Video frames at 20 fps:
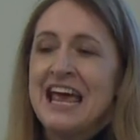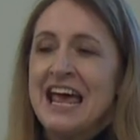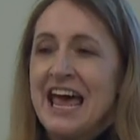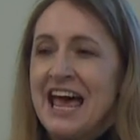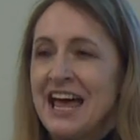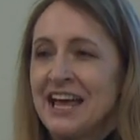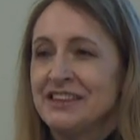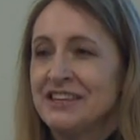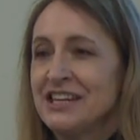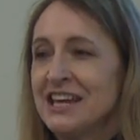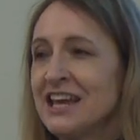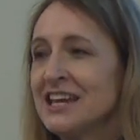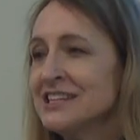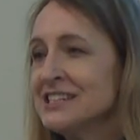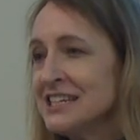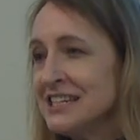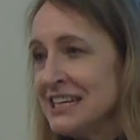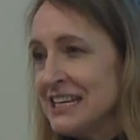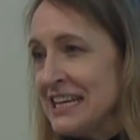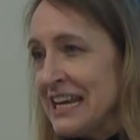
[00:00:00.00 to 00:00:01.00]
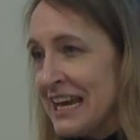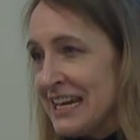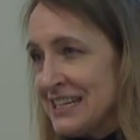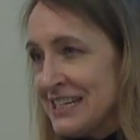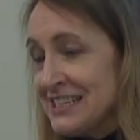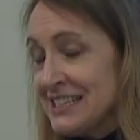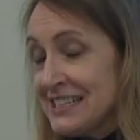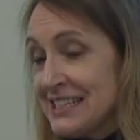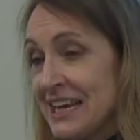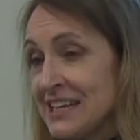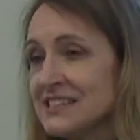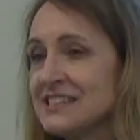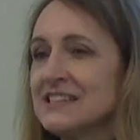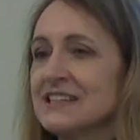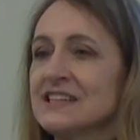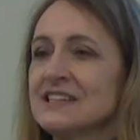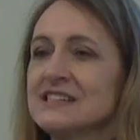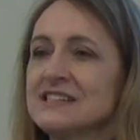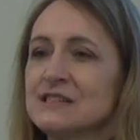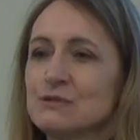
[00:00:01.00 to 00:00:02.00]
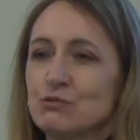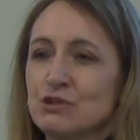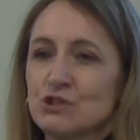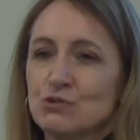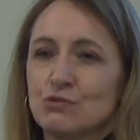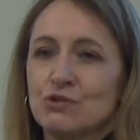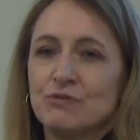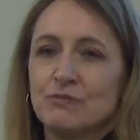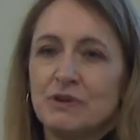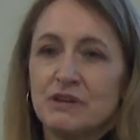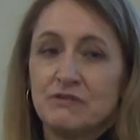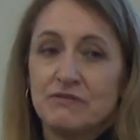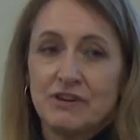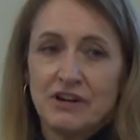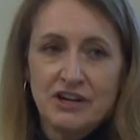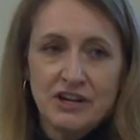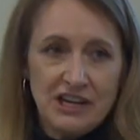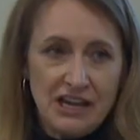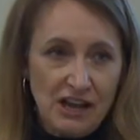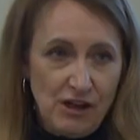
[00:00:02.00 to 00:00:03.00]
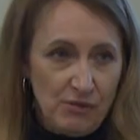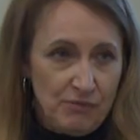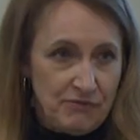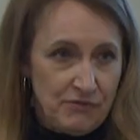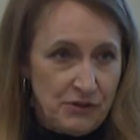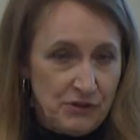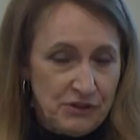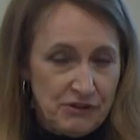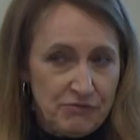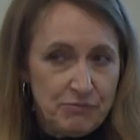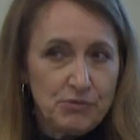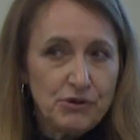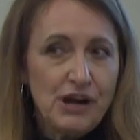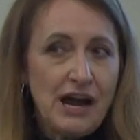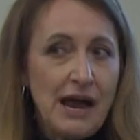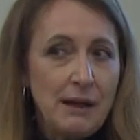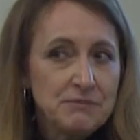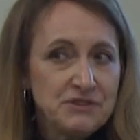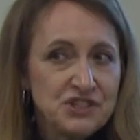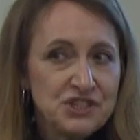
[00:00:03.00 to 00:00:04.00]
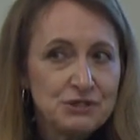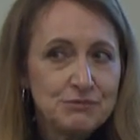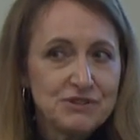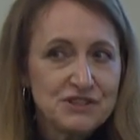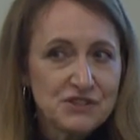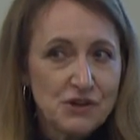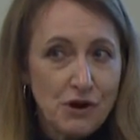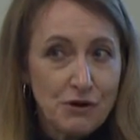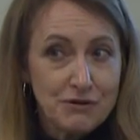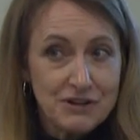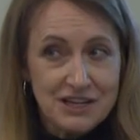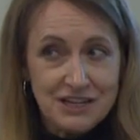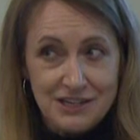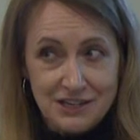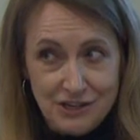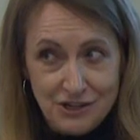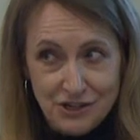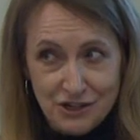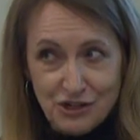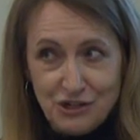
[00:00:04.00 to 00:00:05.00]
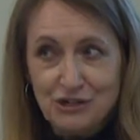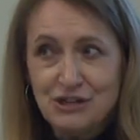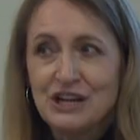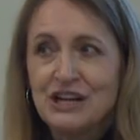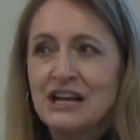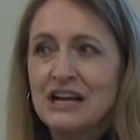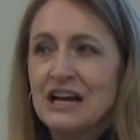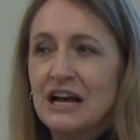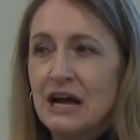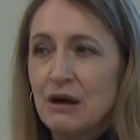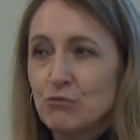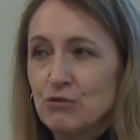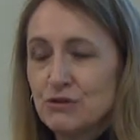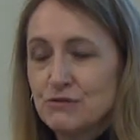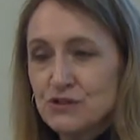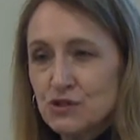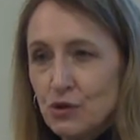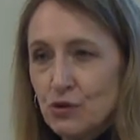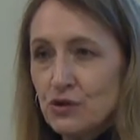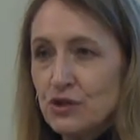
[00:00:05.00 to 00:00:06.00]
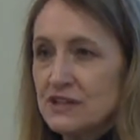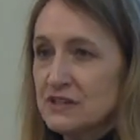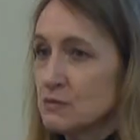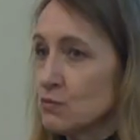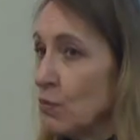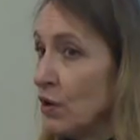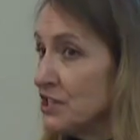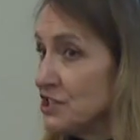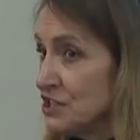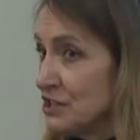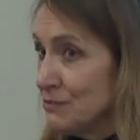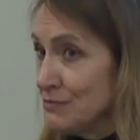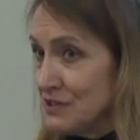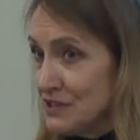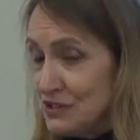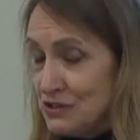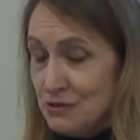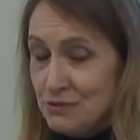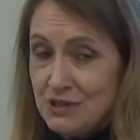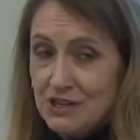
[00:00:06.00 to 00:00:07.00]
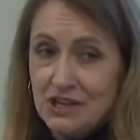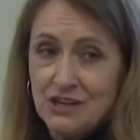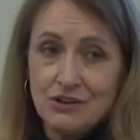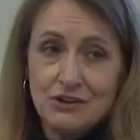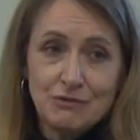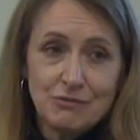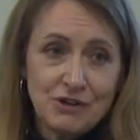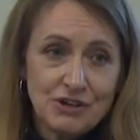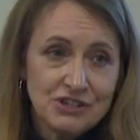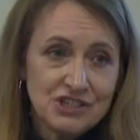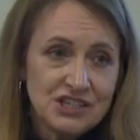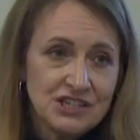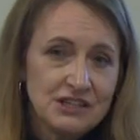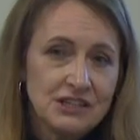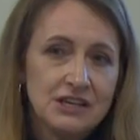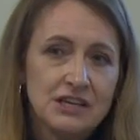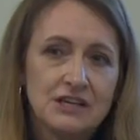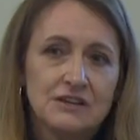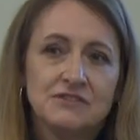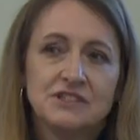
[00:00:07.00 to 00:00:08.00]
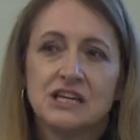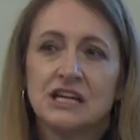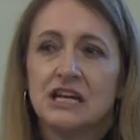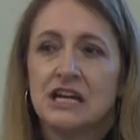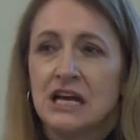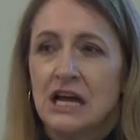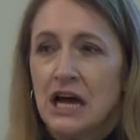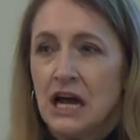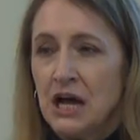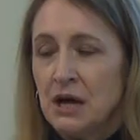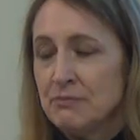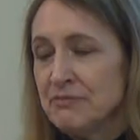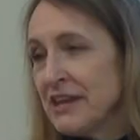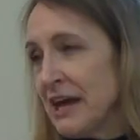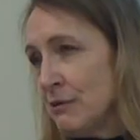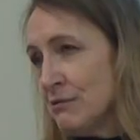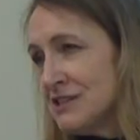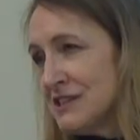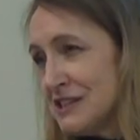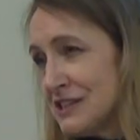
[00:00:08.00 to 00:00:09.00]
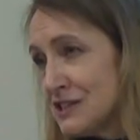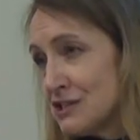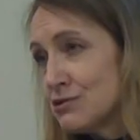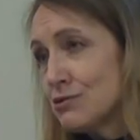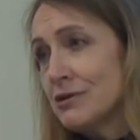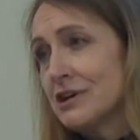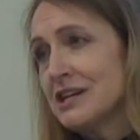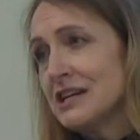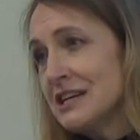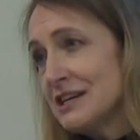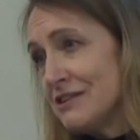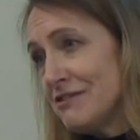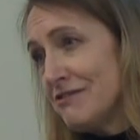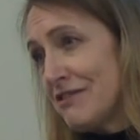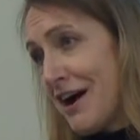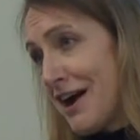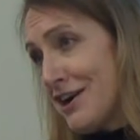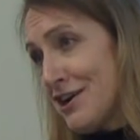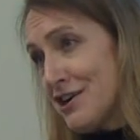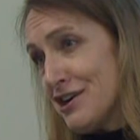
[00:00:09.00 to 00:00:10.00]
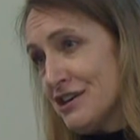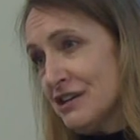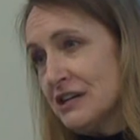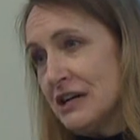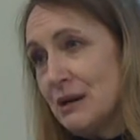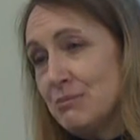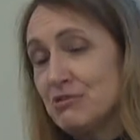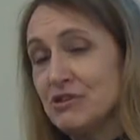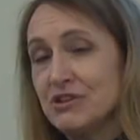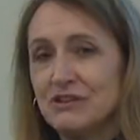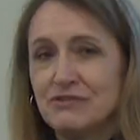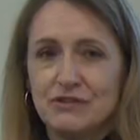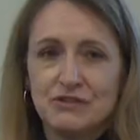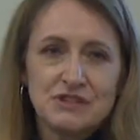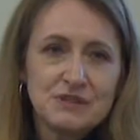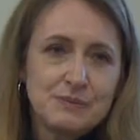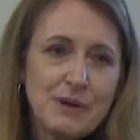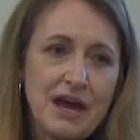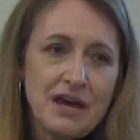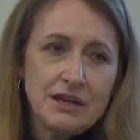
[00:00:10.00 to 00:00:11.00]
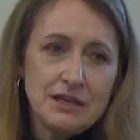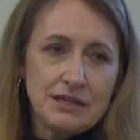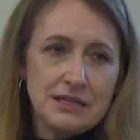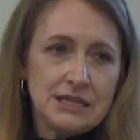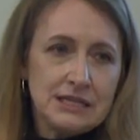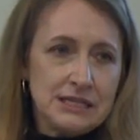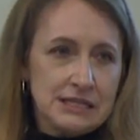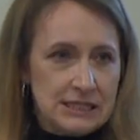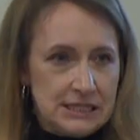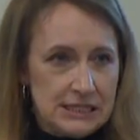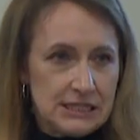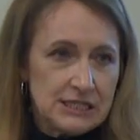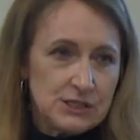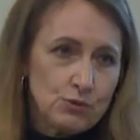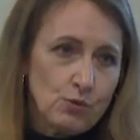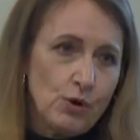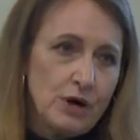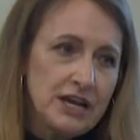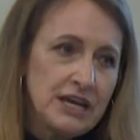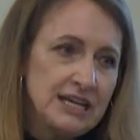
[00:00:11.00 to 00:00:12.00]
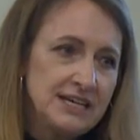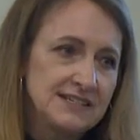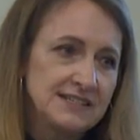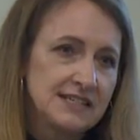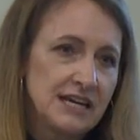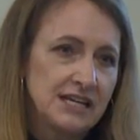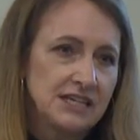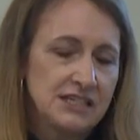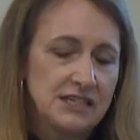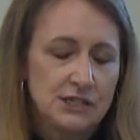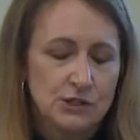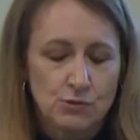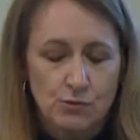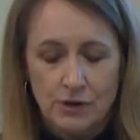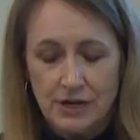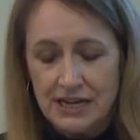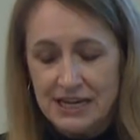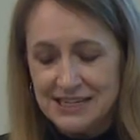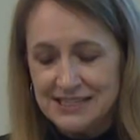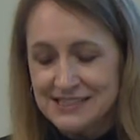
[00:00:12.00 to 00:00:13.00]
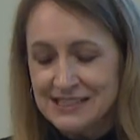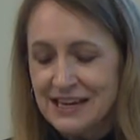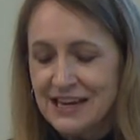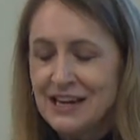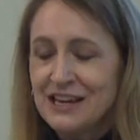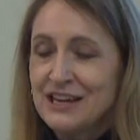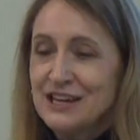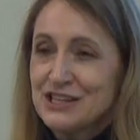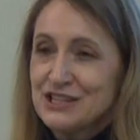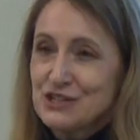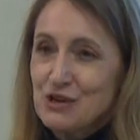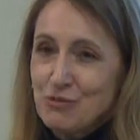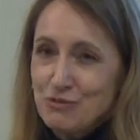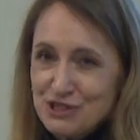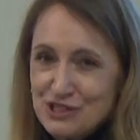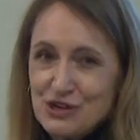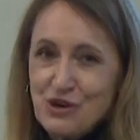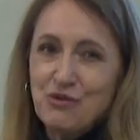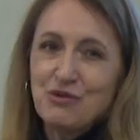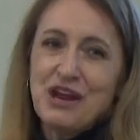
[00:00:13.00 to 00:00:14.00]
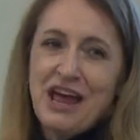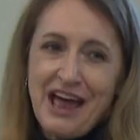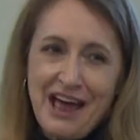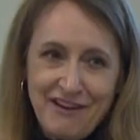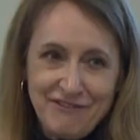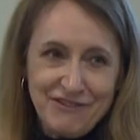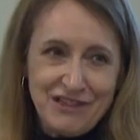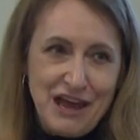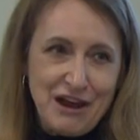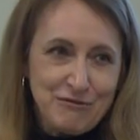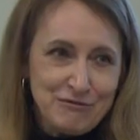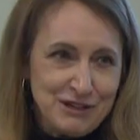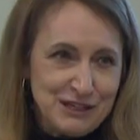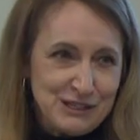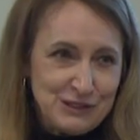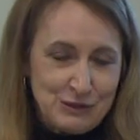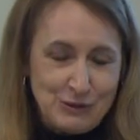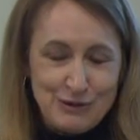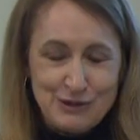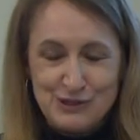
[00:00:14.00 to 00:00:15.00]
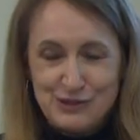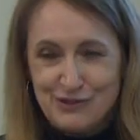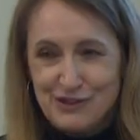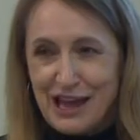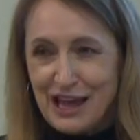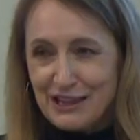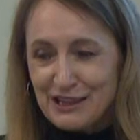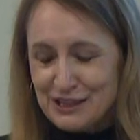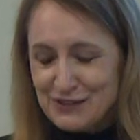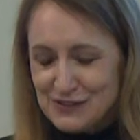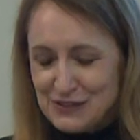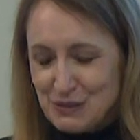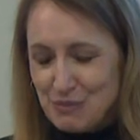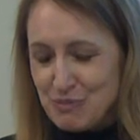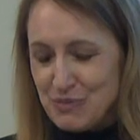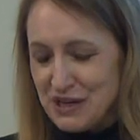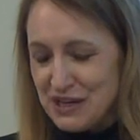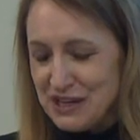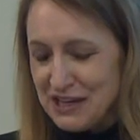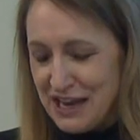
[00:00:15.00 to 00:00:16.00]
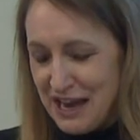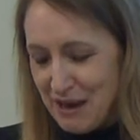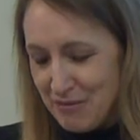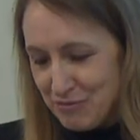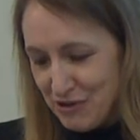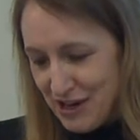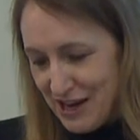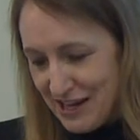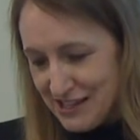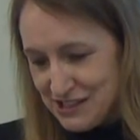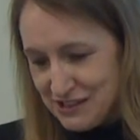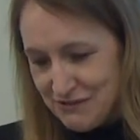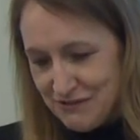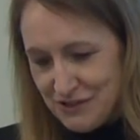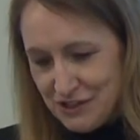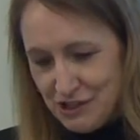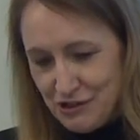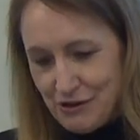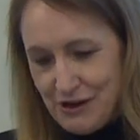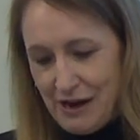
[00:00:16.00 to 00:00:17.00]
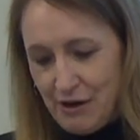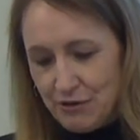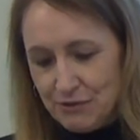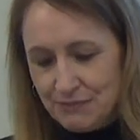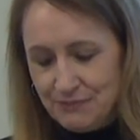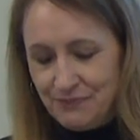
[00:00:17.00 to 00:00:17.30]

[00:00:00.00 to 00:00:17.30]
And the 1890 census, which would have been very helpful if perhaps she was already here, uh, would have told us what she was doing here and where she lived, um, that was destroyed in a fire. I believe it was back in the 20s, 1920s. So we don't have that resource. So that leaves a big gap we had to figure out.